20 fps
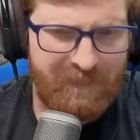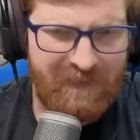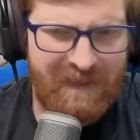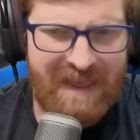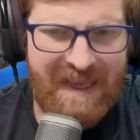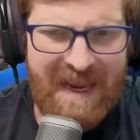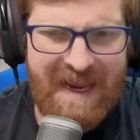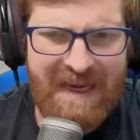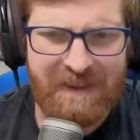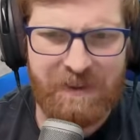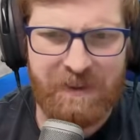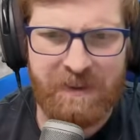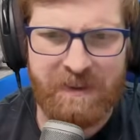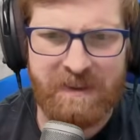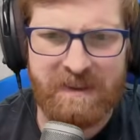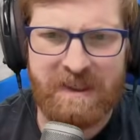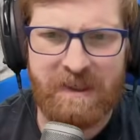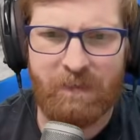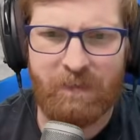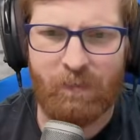As you can
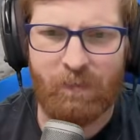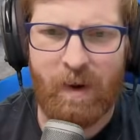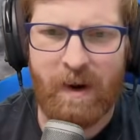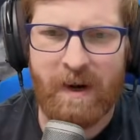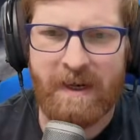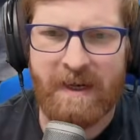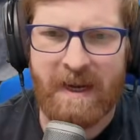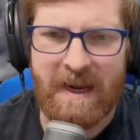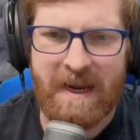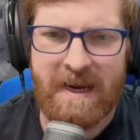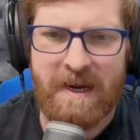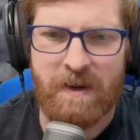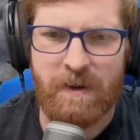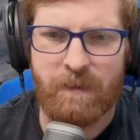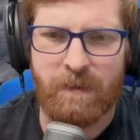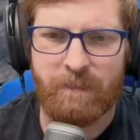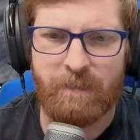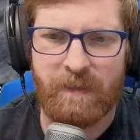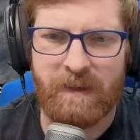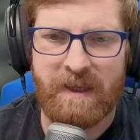see right
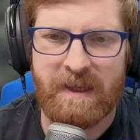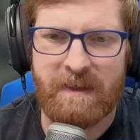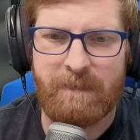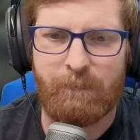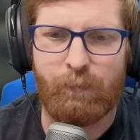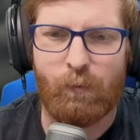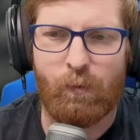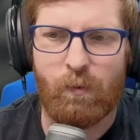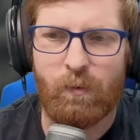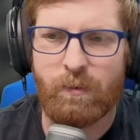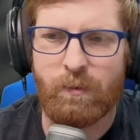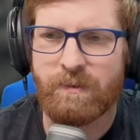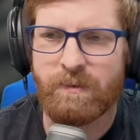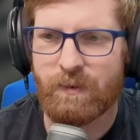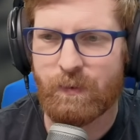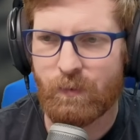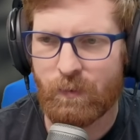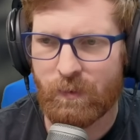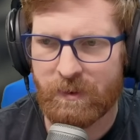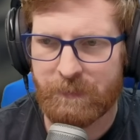here, the Broiled
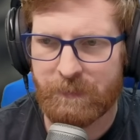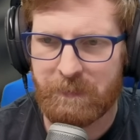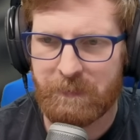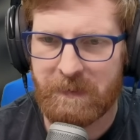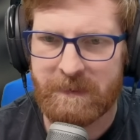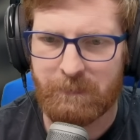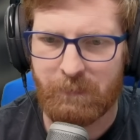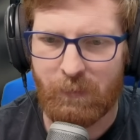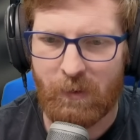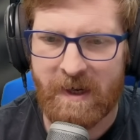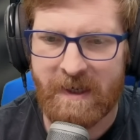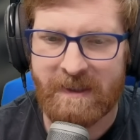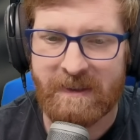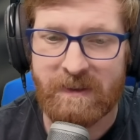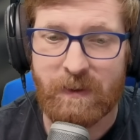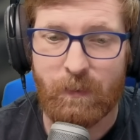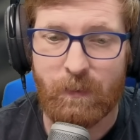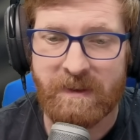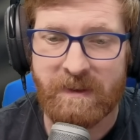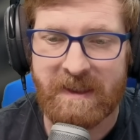Scorched Beast Brain is
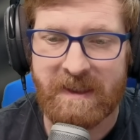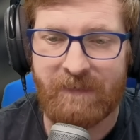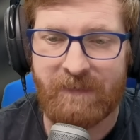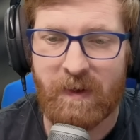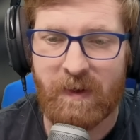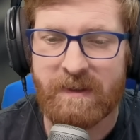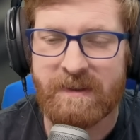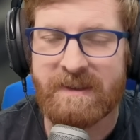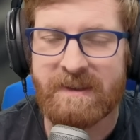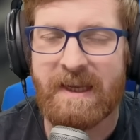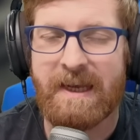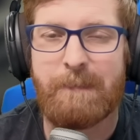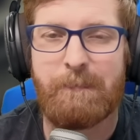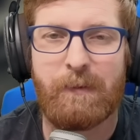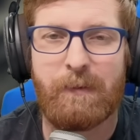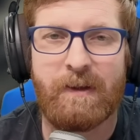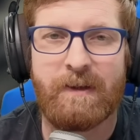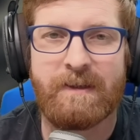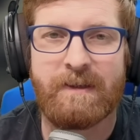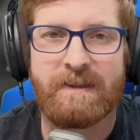going to give us a
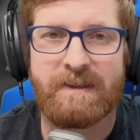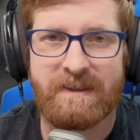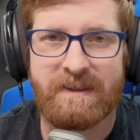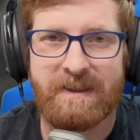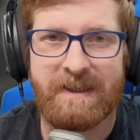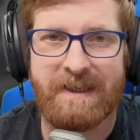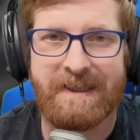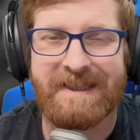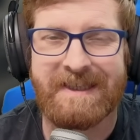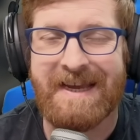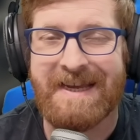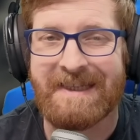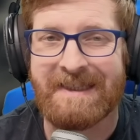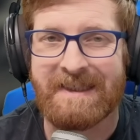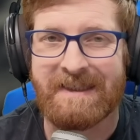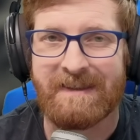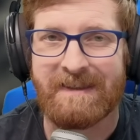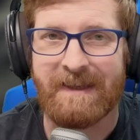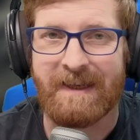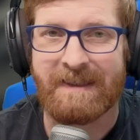+6
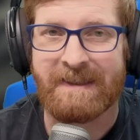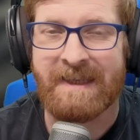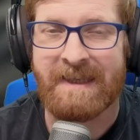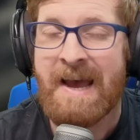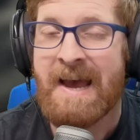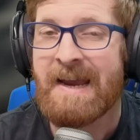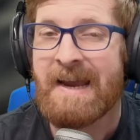intellect.